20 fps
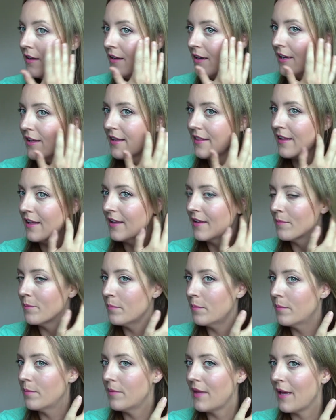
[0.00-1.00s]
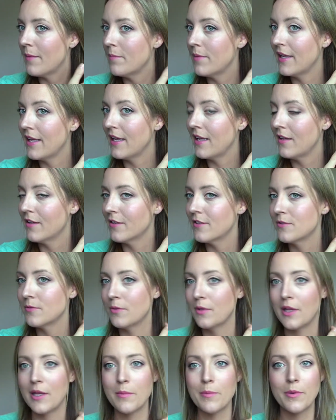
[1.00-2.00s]
I think that, that pink looks
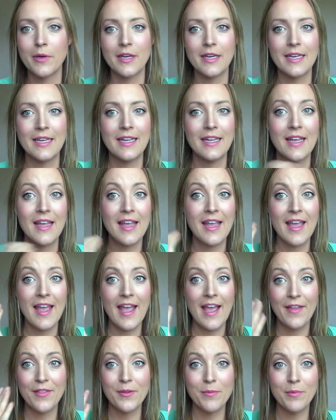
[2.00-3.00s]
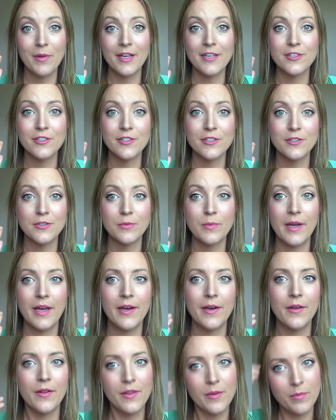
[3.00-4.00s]
really pretty and the blush as
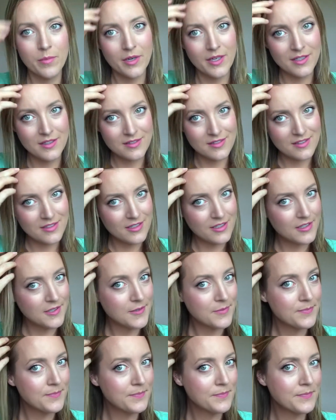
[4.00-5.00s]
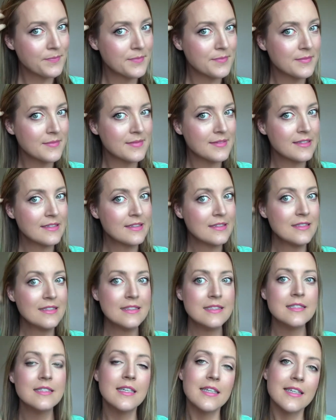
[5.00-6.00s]
well. The bronzer,
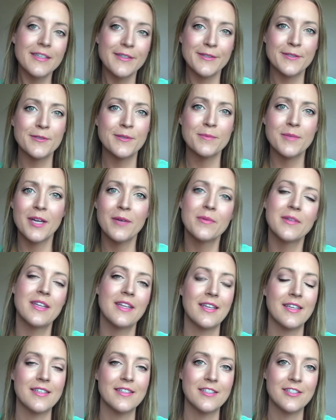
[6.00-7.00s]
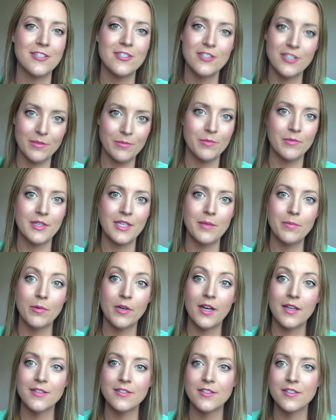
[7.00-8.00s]
I don't know, I'm not really into shimmery
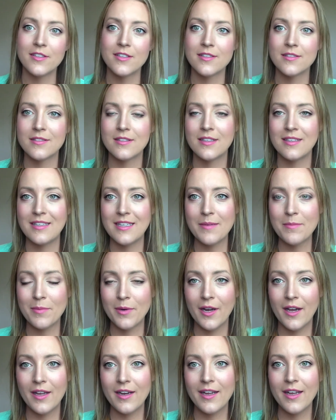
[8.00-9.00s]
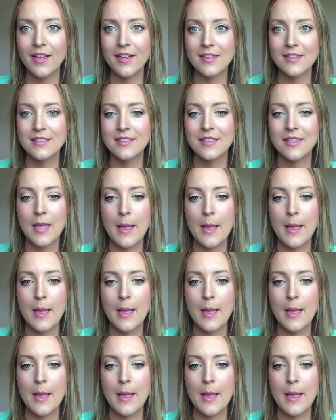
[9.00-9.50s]
bronzers. The lip product,